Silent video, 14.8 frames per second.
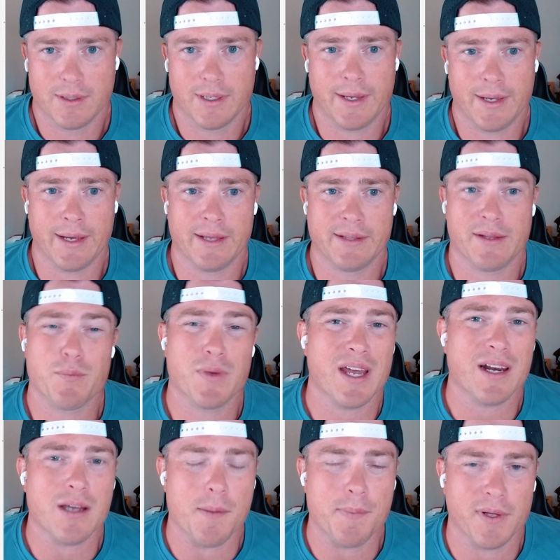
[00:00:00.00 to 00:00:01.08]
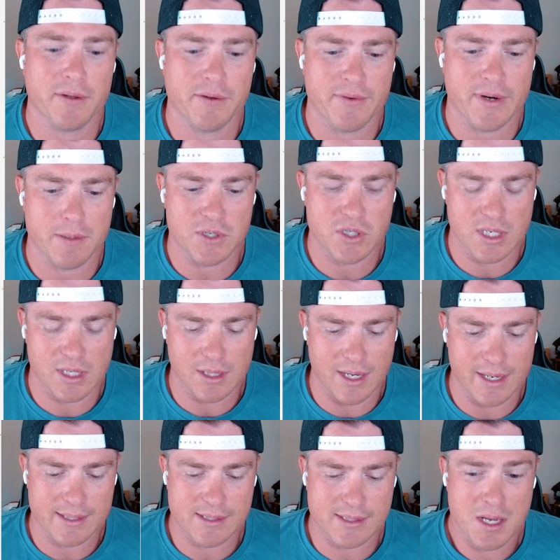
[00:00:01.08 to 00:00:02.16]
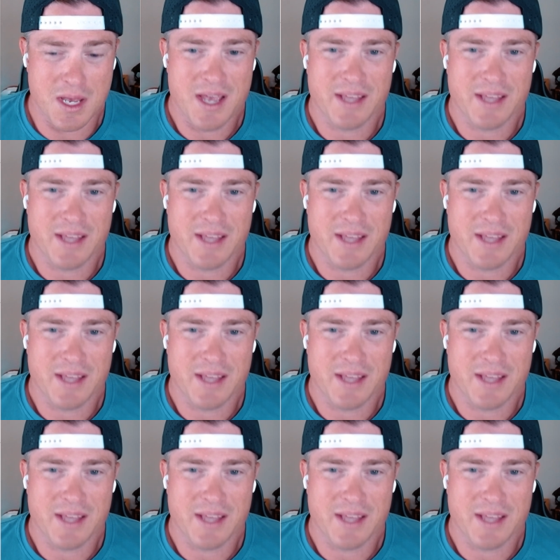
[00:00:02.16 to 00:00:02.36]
And then we got a couple other vending machine clients.